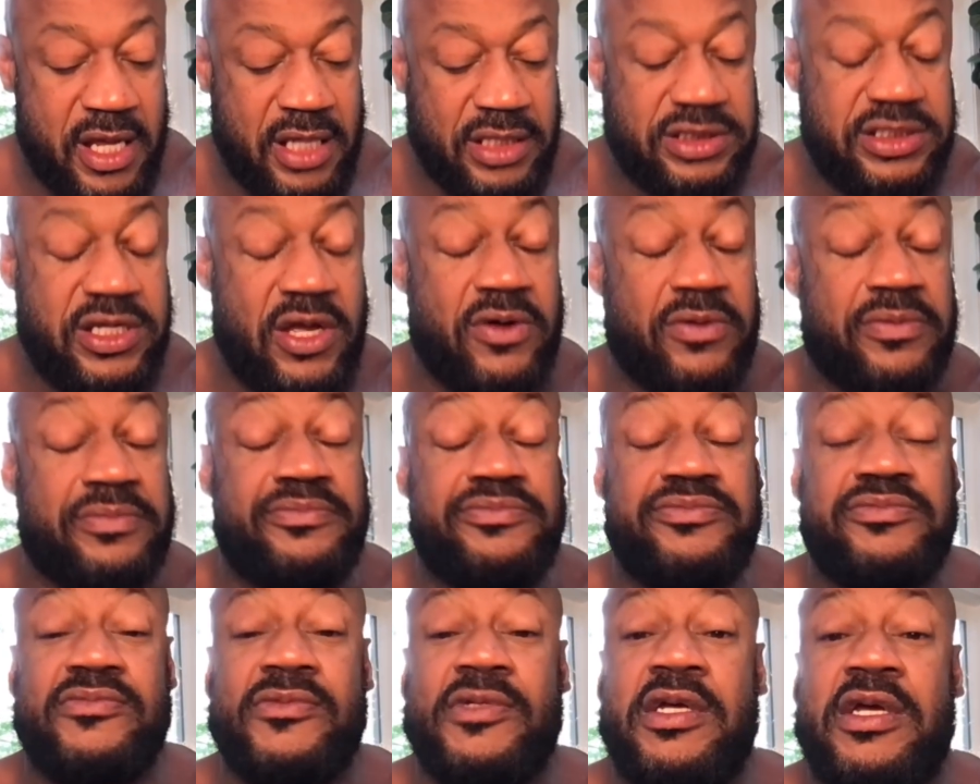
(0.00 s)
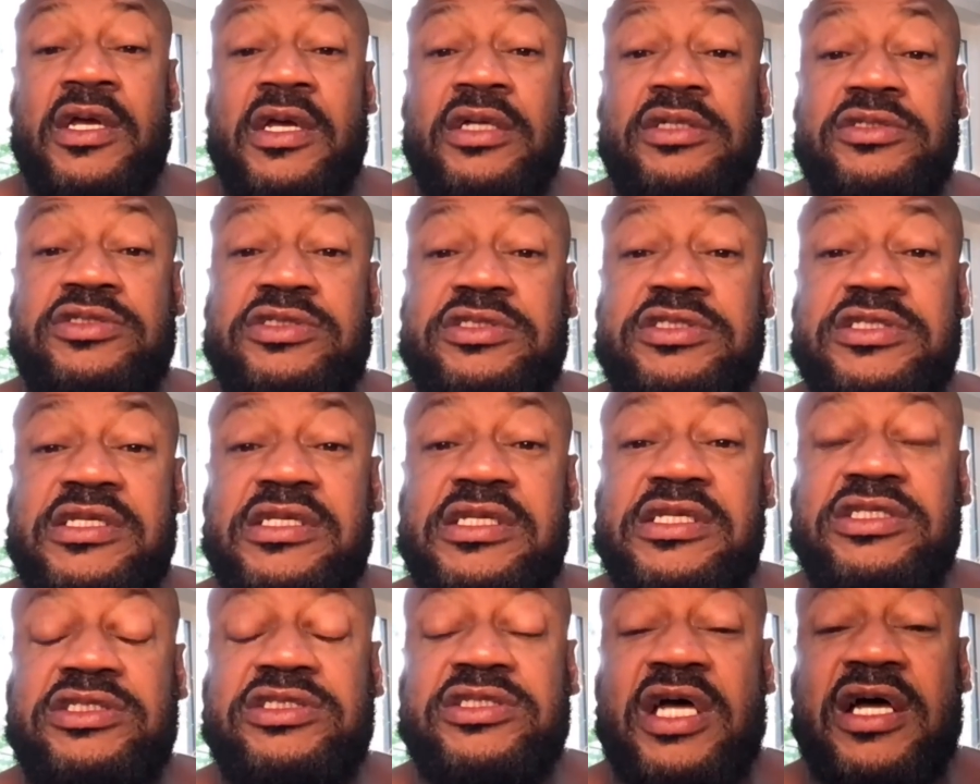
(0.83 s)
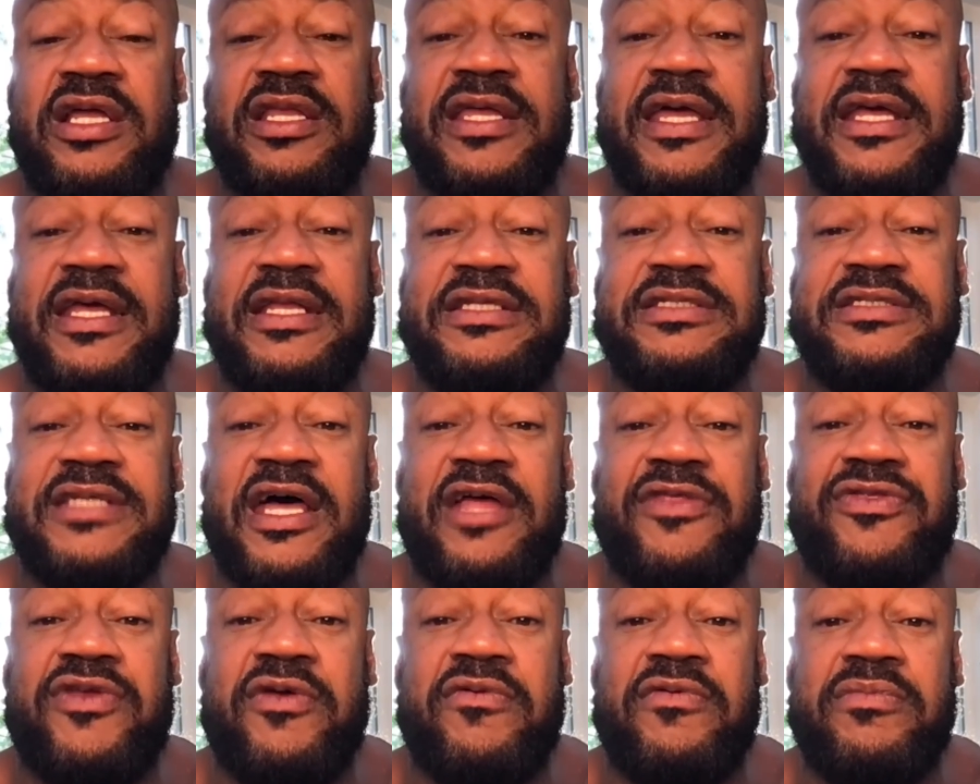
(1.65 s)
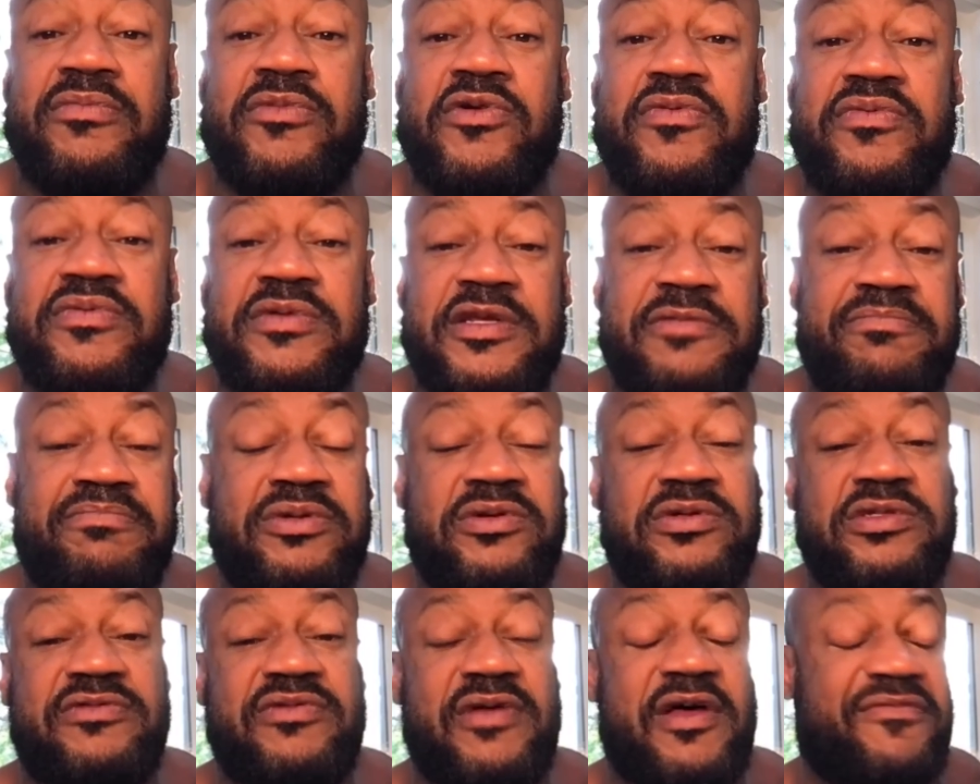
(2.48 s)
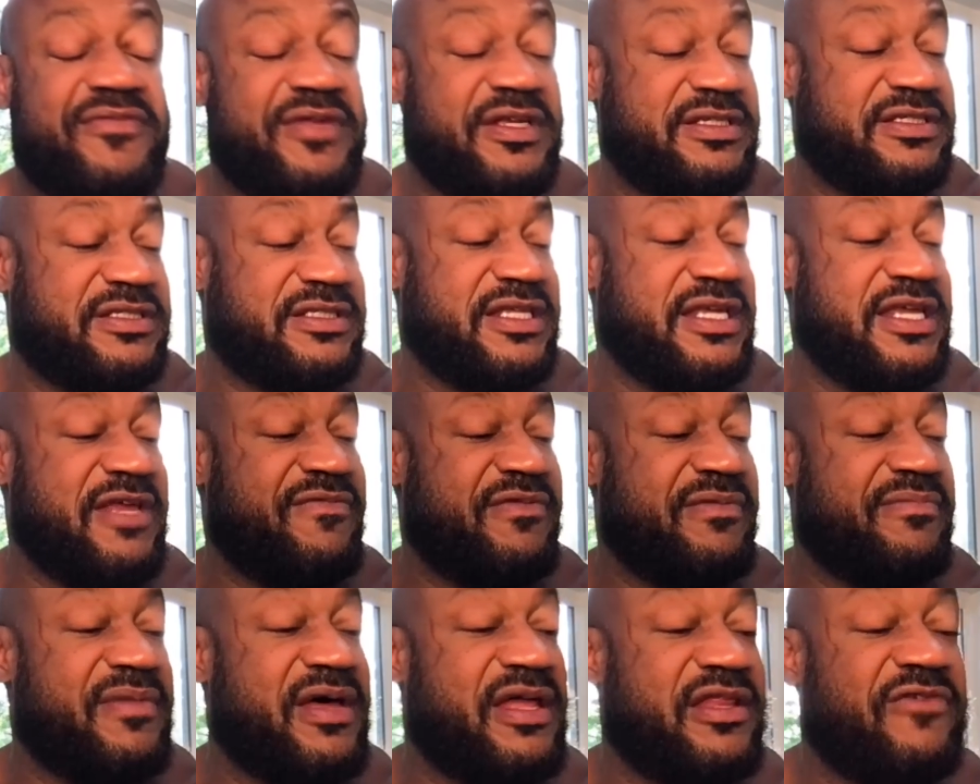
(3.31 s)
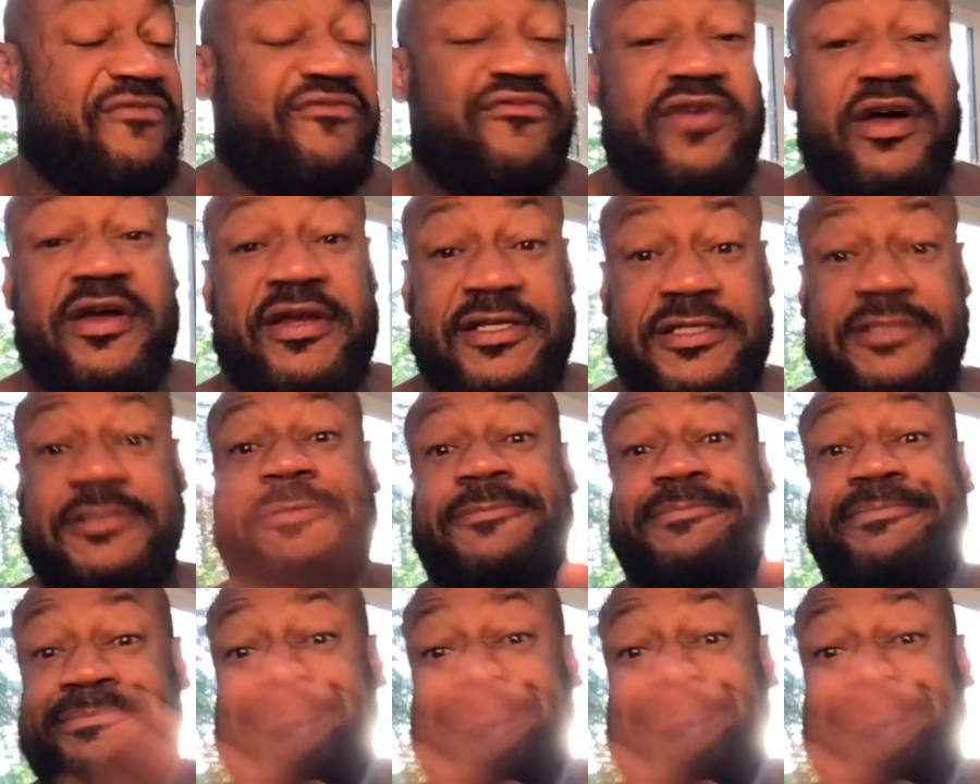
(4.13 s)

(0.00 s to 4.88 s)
So, to see these young ladies out there removing them boots off these thieving motherfuckers,